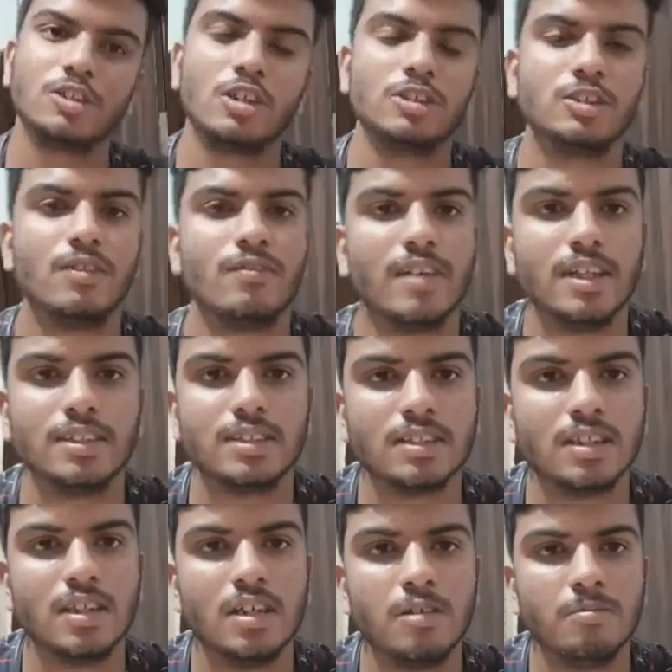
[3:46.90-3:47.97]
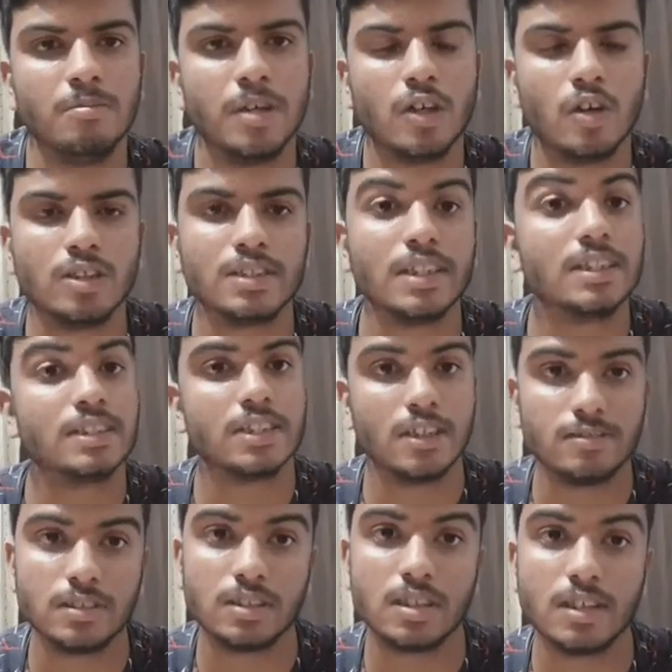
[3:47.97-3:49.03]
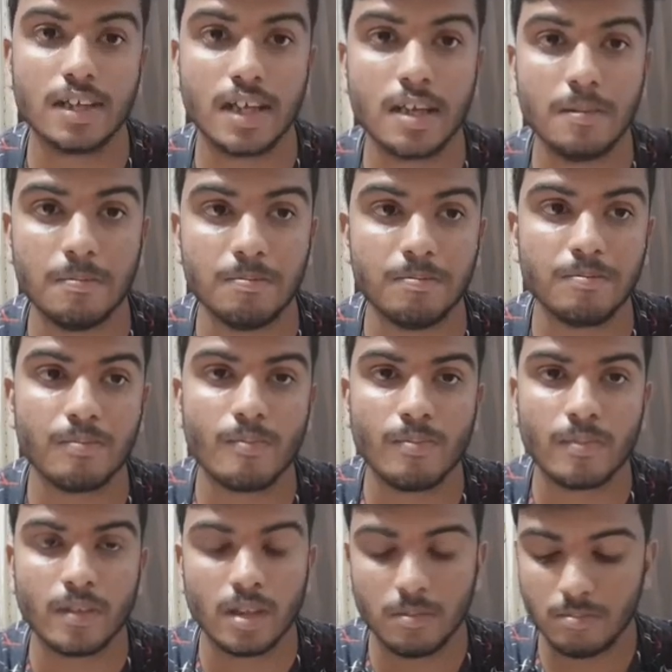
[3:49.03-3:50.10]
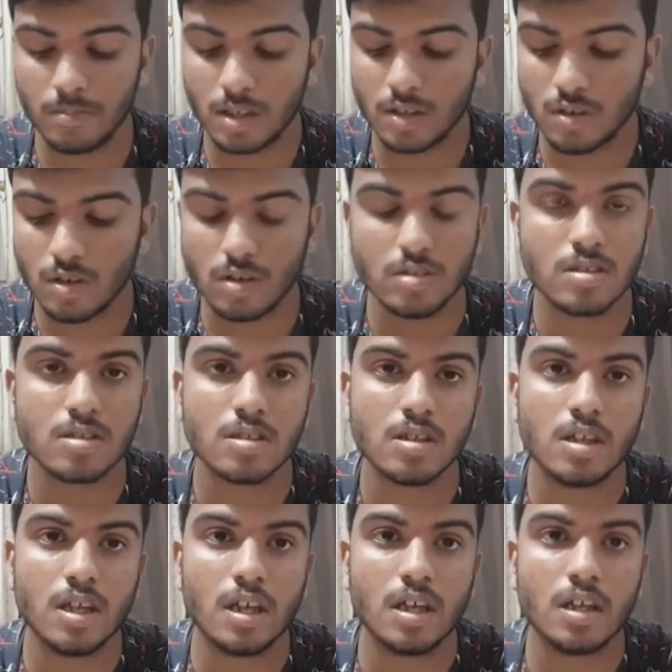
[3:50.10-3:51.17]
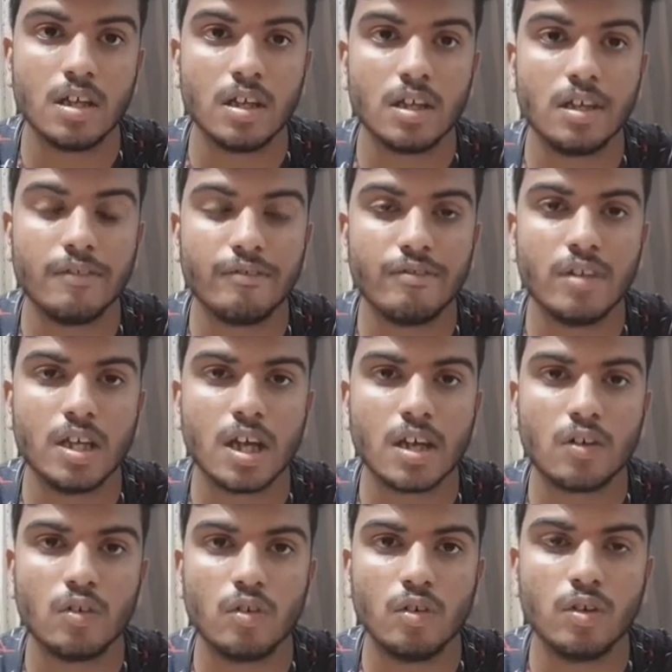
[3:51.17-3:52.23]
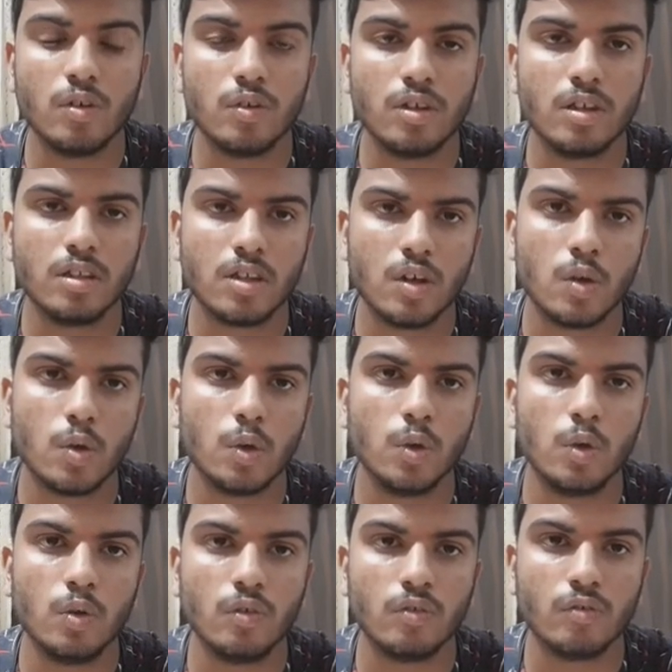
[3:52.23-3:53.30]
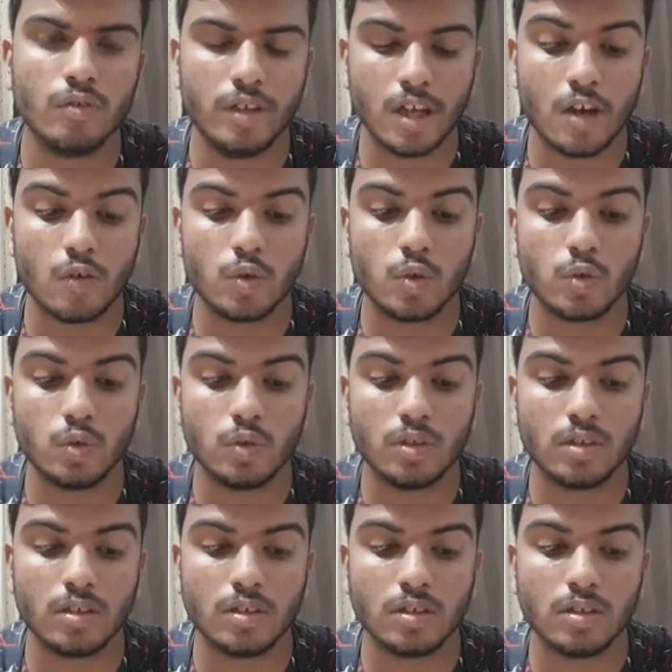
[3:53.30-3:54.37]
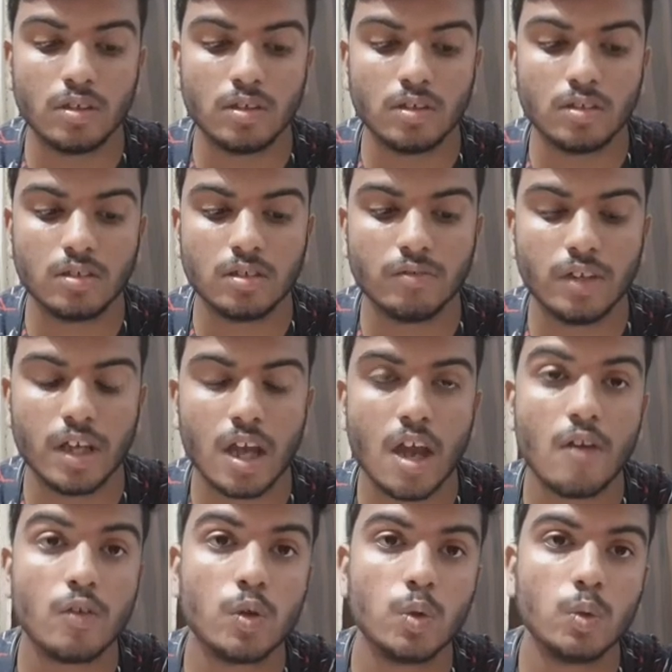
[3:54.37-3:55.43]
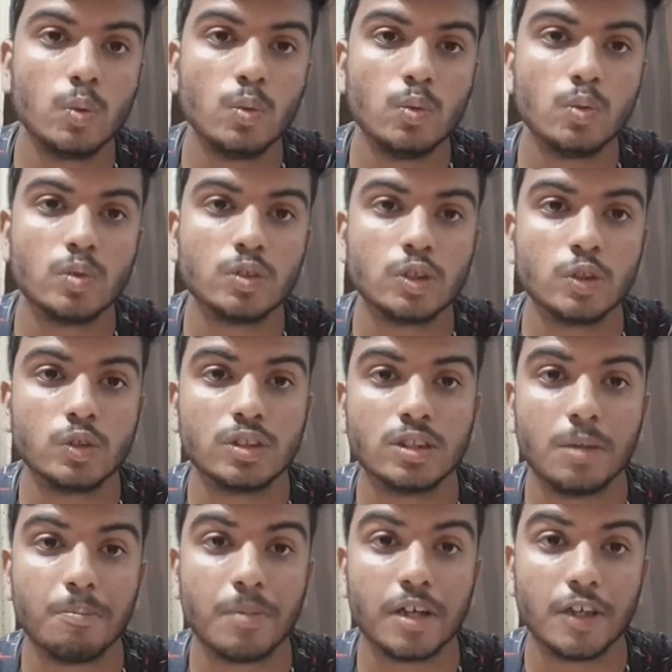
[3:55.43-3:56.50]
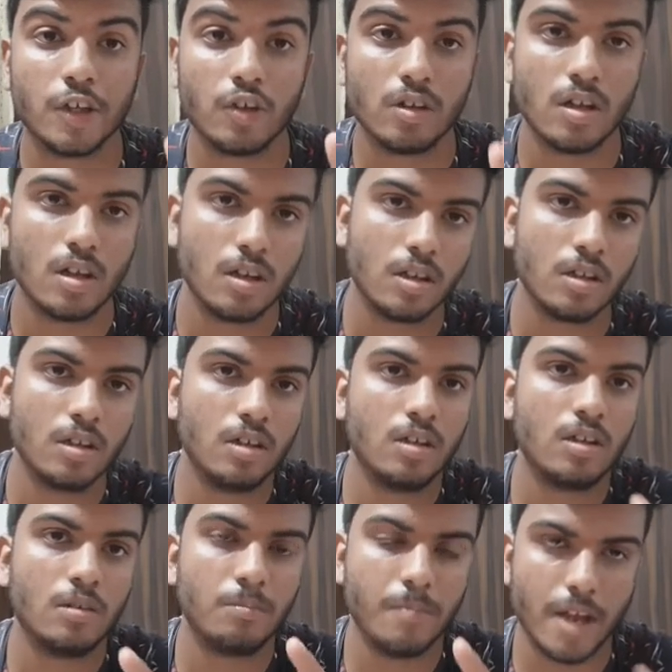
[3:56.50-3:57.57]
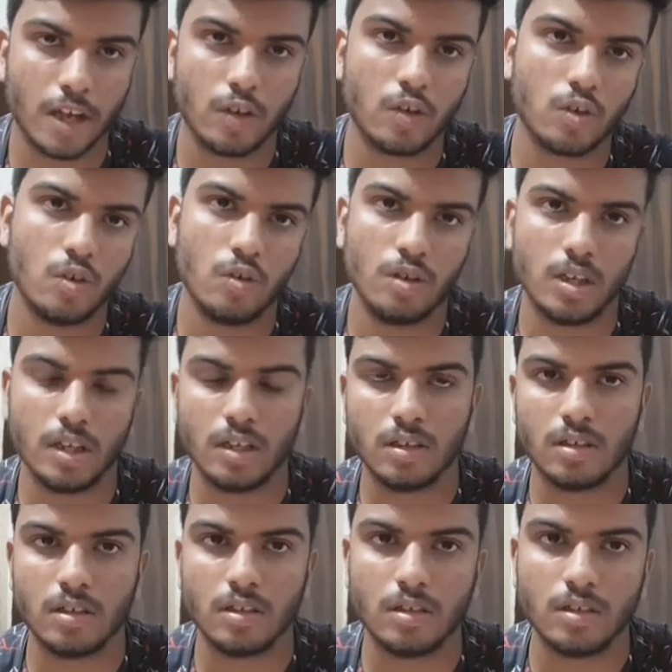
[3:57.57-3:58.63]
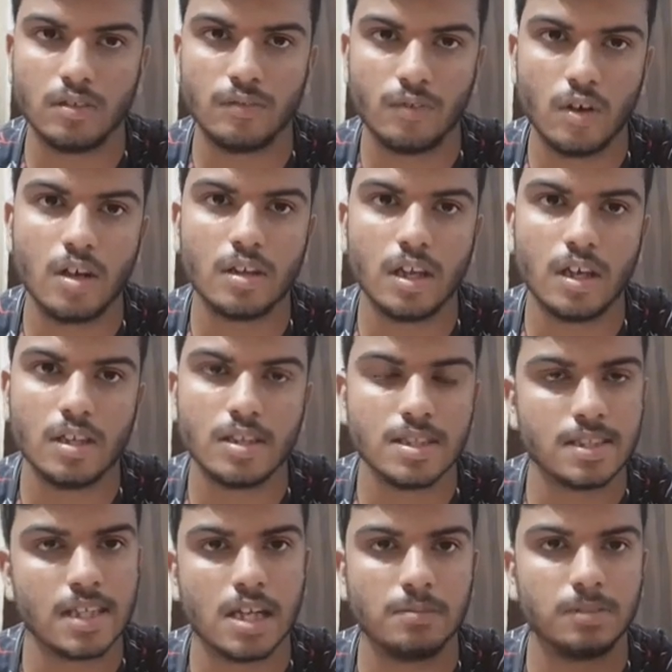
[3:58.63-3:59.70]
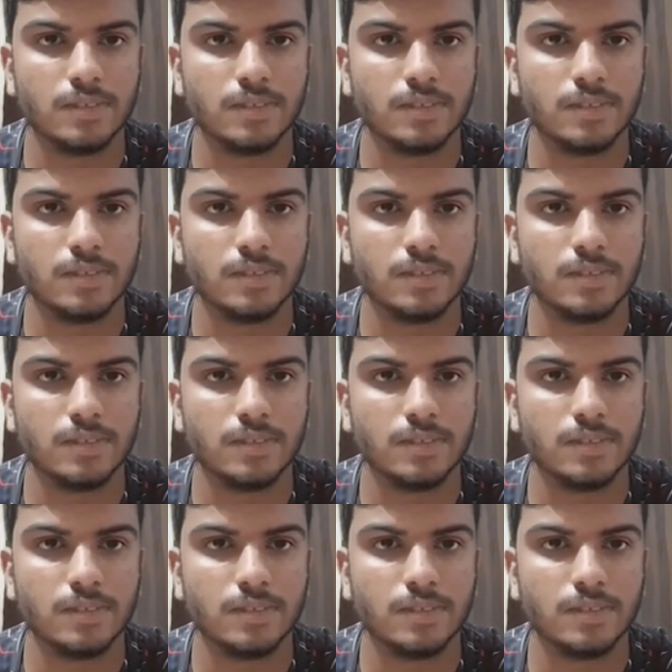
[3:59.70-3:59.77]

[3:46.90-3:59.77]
also friends, because it saves the time. Because if we are doing the logo, we have to choose the particular background only. For that, this helps